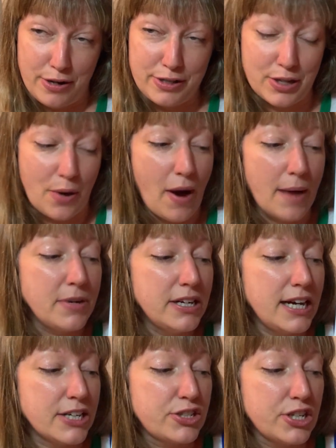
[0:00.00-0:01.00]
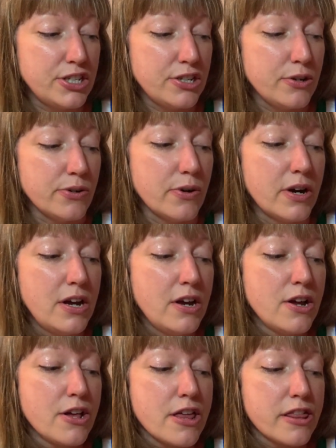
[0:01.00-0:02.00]
So I'm going to actually do
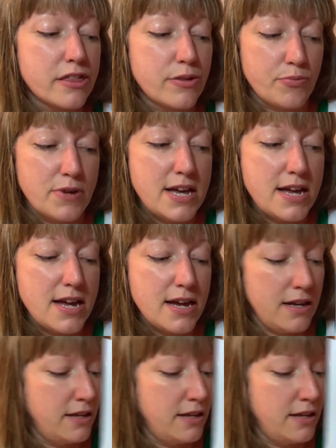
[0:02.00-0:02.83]
3